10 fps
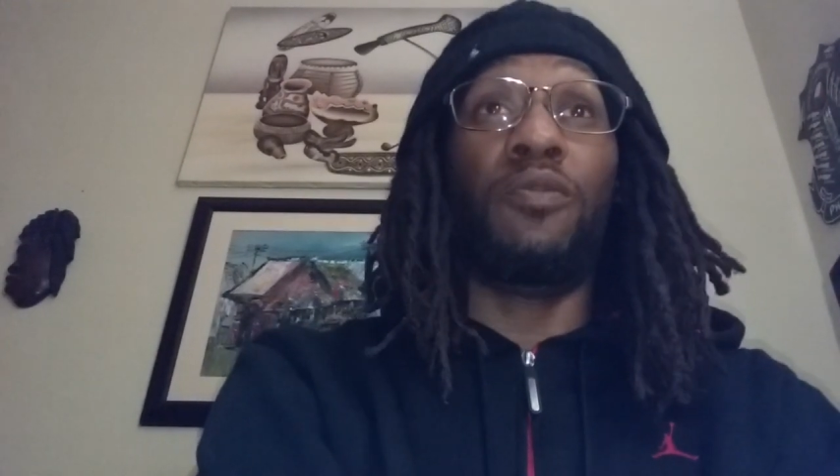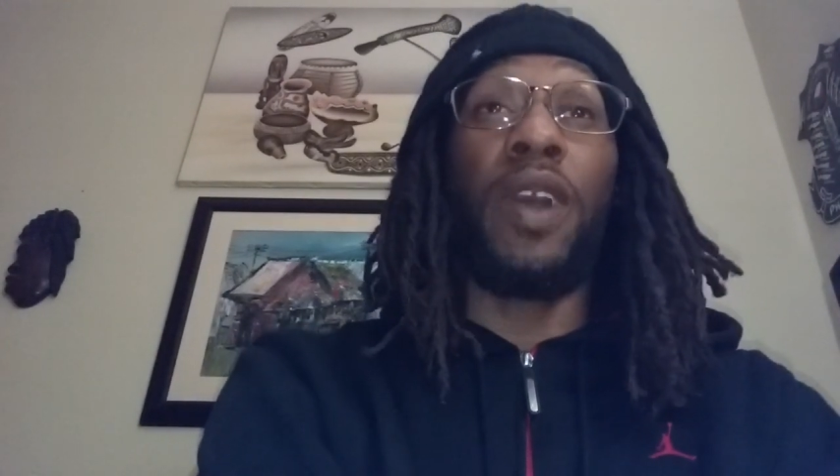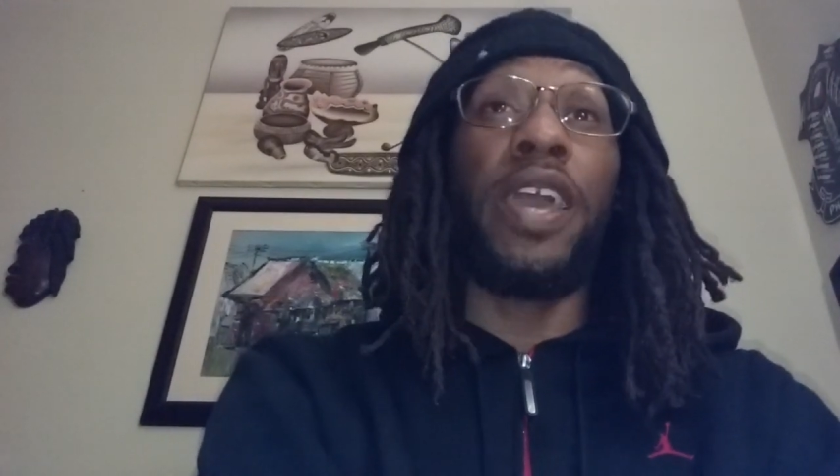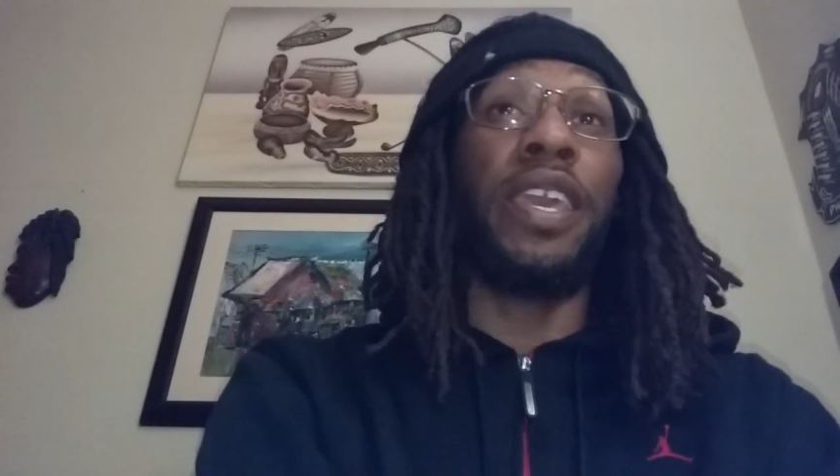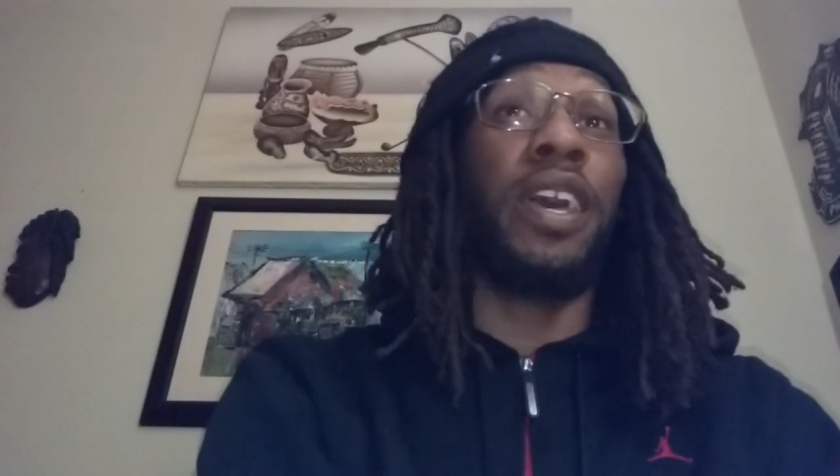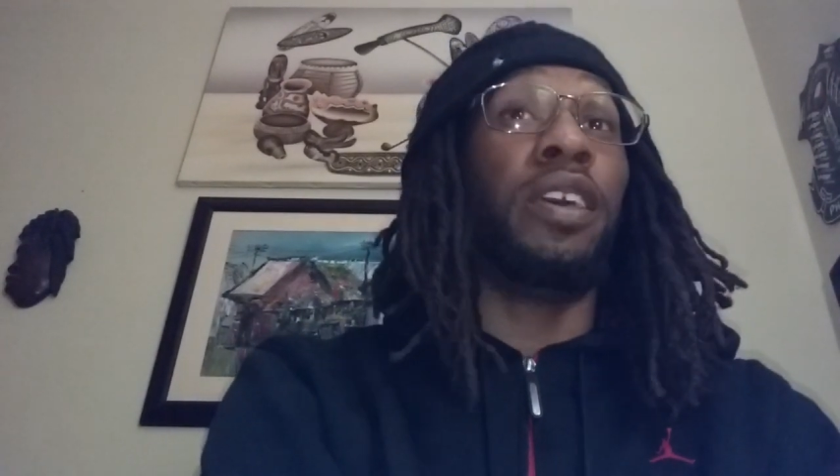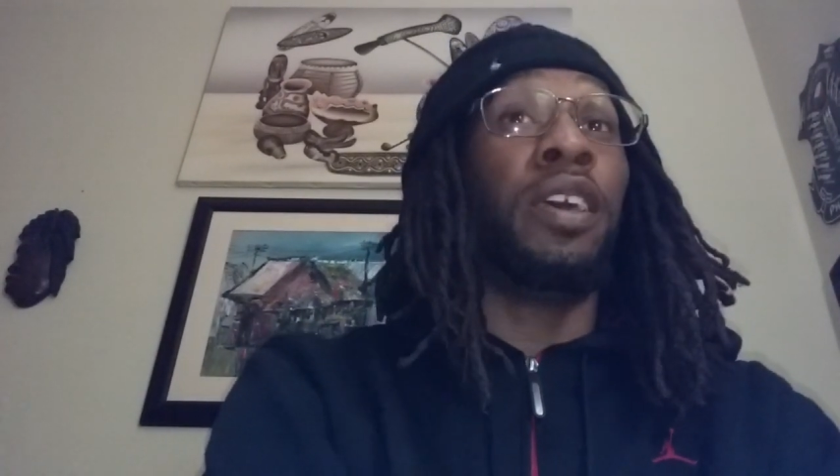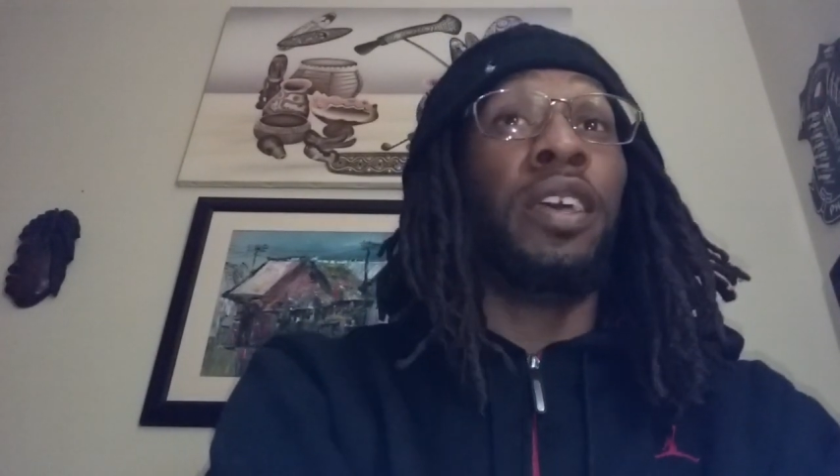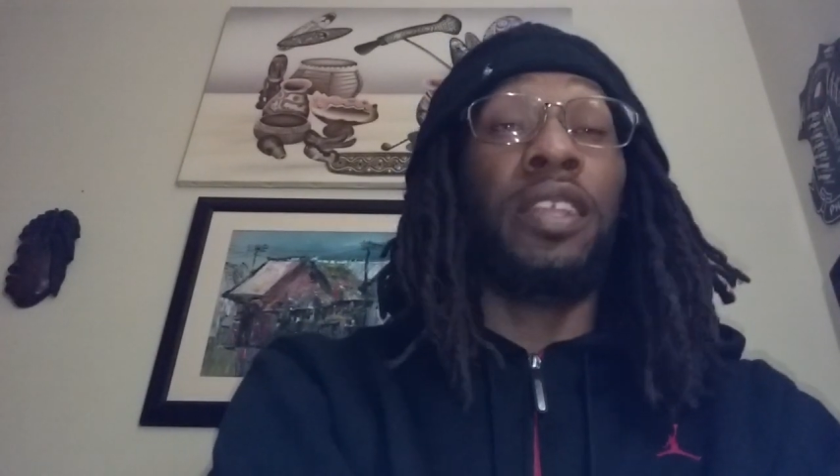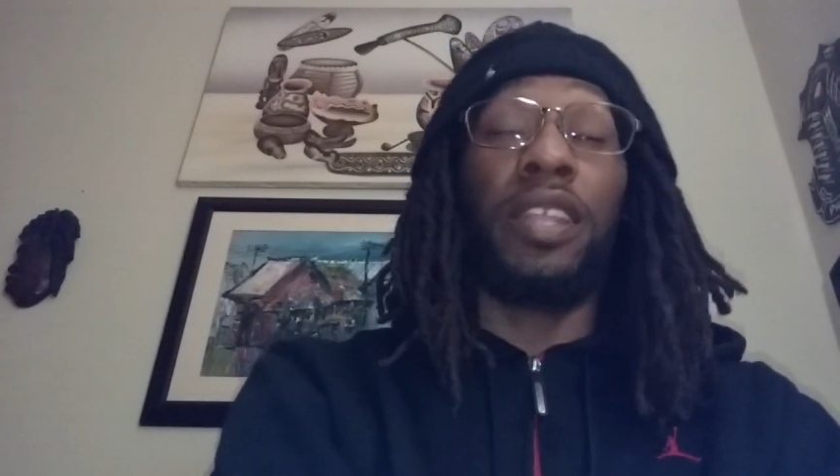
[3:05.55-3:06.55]
Why y'all,
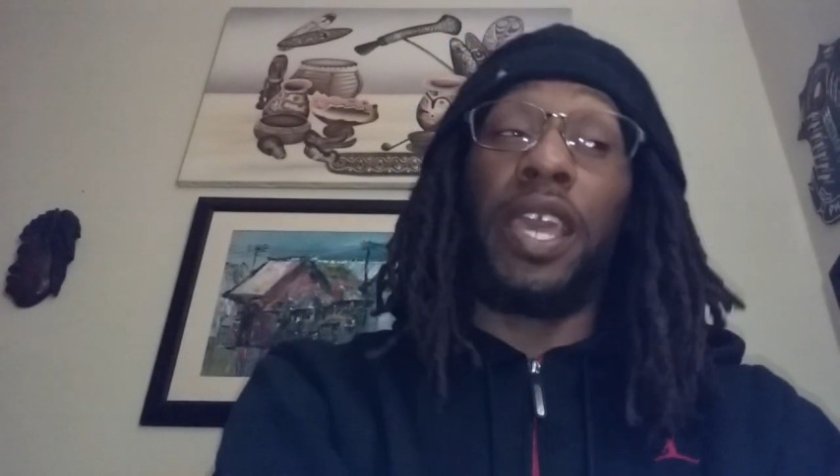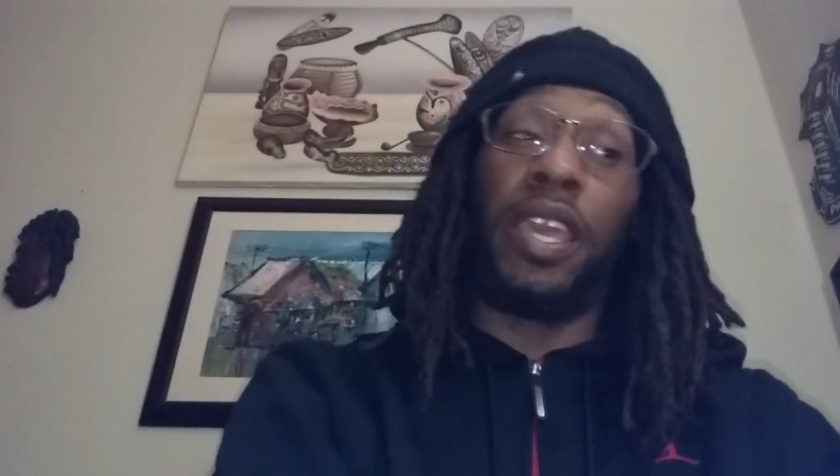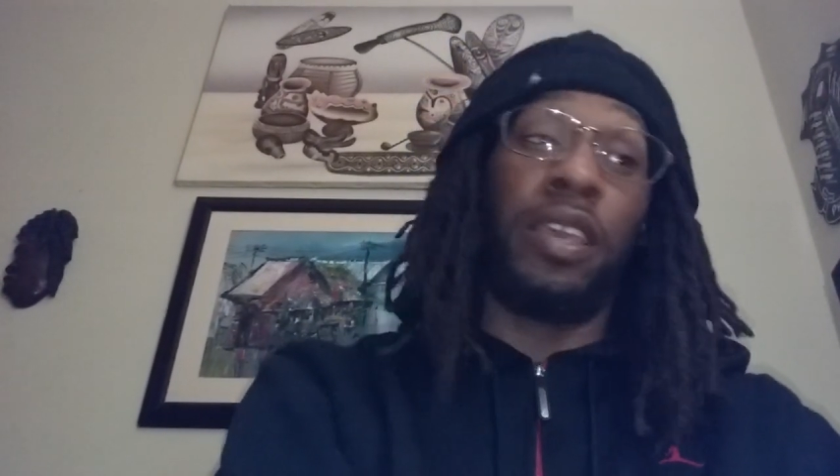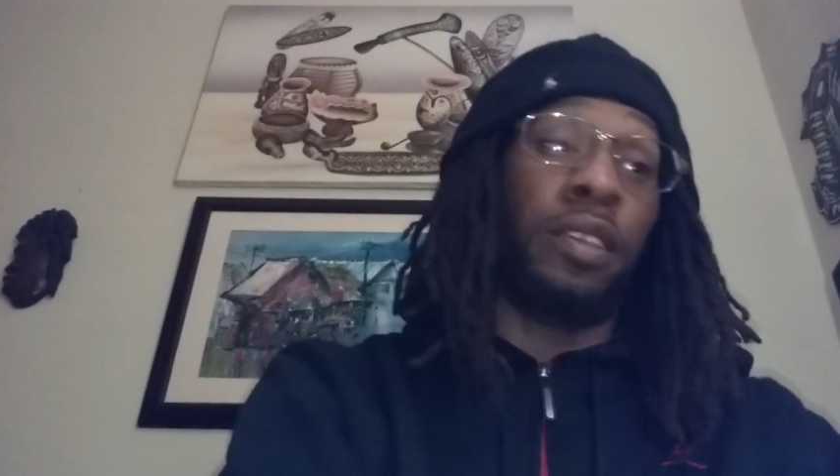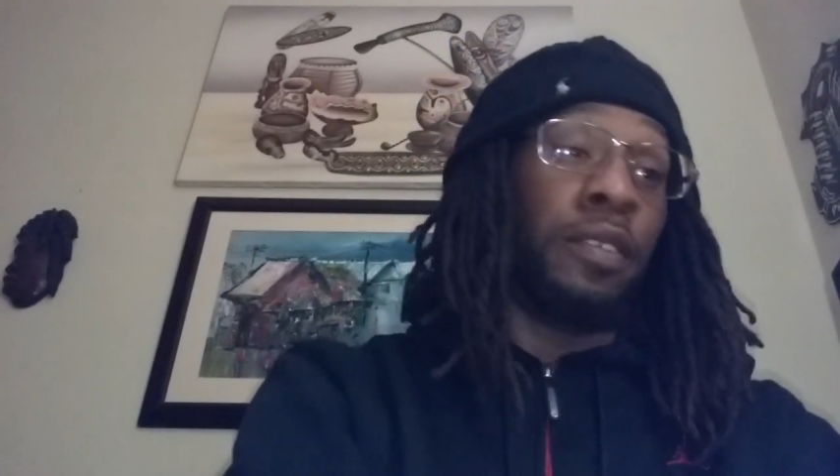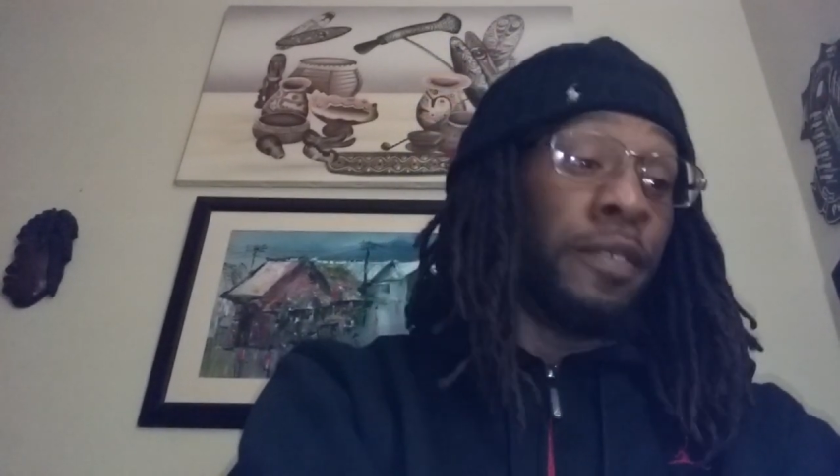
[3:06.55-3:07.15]
like,